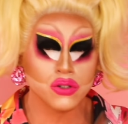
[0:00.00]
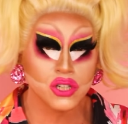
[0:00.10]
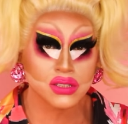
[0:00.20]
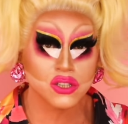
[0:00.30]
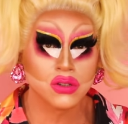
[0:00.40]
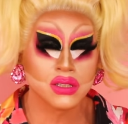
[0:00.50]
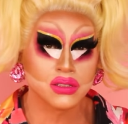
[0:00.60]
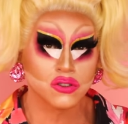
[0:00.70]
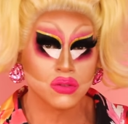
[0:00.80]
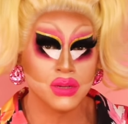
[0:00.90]
who just goes on
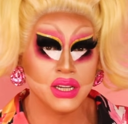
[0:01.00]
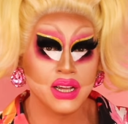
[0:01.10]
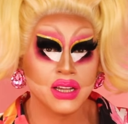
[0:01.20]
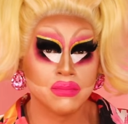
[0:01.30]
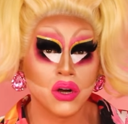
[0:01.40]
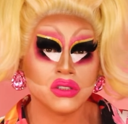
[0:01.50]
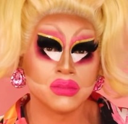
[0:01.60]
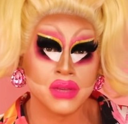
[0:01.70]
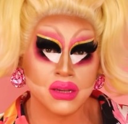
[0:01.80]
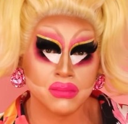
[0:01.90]
social media and
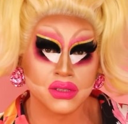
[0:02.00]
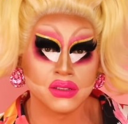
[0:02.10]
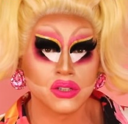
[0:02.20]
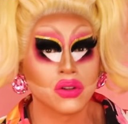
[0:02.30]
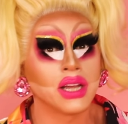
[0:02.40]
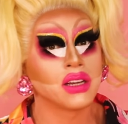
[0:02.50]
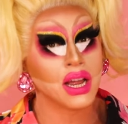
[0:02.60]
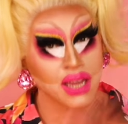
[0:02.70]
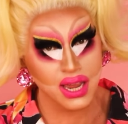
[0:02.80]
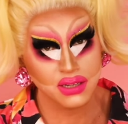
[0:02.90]
posts memes, and so you're like,
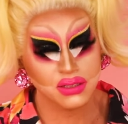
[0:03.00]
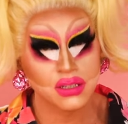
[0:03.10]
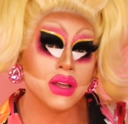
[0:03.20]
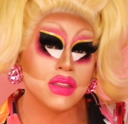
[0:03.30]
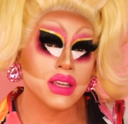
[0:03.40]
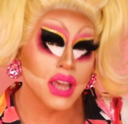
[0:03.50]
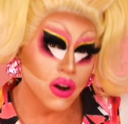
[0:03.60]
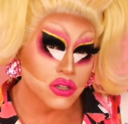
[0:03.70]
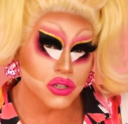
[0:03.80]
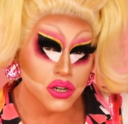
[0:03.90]
I can't. But the
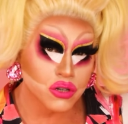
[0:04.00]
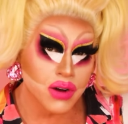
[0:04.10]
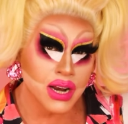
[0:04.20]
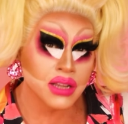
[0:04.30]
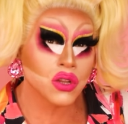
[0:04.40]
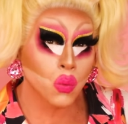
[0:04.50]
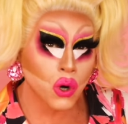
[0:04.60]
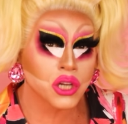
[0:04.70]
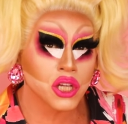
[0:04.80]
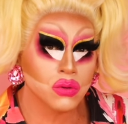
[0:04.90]
character you're creating, the
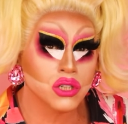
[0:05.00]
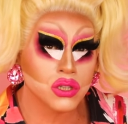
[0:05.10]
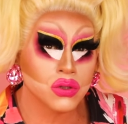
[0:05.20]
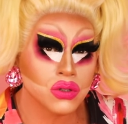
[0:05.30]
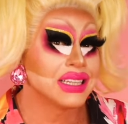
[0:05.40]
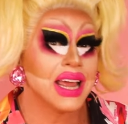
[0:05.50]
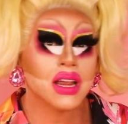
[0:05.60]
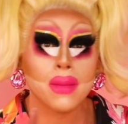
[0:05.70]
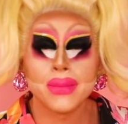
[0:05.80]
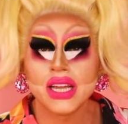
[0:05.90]
work you do,
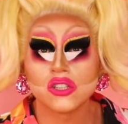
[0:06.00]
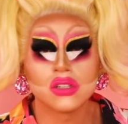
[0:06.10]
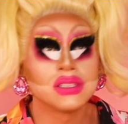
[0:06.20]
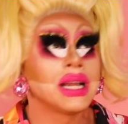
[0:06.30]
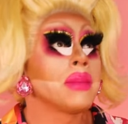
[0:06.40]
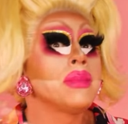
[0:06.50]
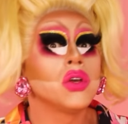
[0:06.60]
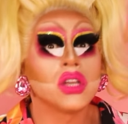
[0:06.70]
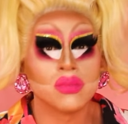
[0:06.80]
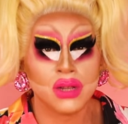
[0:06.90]
take pictures, take a
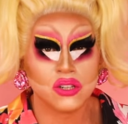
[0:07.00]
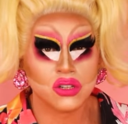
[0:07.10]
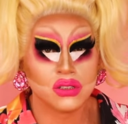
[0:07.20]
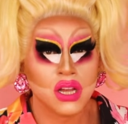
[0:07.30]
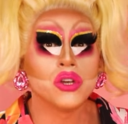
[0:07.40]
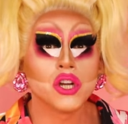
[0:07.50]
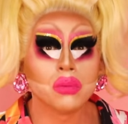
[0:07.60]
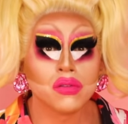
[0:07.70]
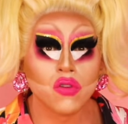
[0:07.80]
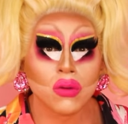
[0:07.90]
million pictures. When you're
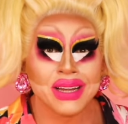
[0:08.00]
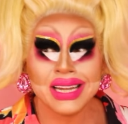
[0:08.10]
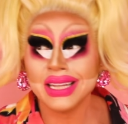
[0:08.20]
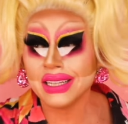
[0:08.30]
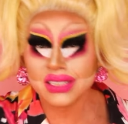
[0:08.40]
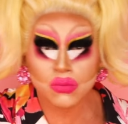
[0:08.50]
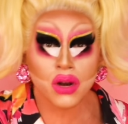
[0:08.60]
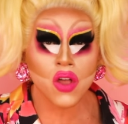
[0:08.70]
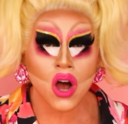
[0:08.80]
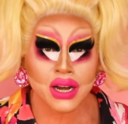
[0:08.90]
performing, get someone
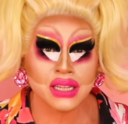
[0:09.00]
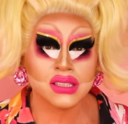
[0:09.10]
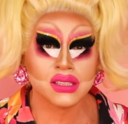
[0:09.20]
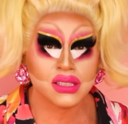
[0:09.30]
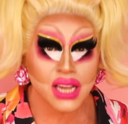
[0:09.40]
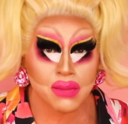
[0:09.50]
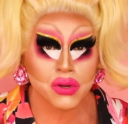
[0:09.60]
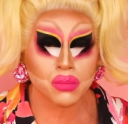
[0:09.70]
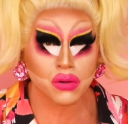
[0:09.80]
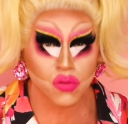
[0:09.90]
in the audience to tape
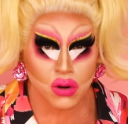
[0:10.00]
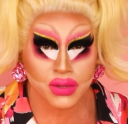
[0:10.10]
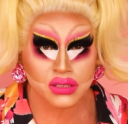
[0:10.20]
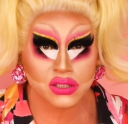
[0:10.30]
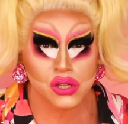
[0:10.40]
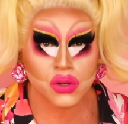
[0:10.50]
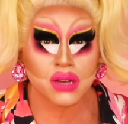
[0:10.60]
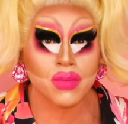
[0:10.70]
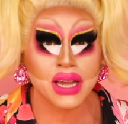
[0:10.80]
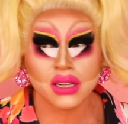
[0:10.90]
your performance so you
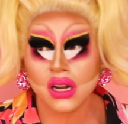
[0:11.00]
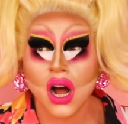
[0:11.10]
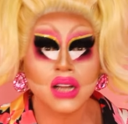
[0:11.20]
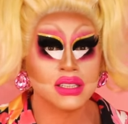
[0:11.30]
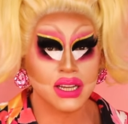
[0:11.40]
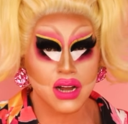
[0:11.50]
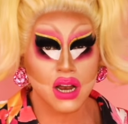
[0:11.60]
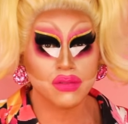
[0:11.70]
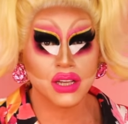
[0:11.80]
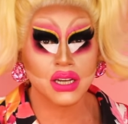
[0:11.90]
can make content out of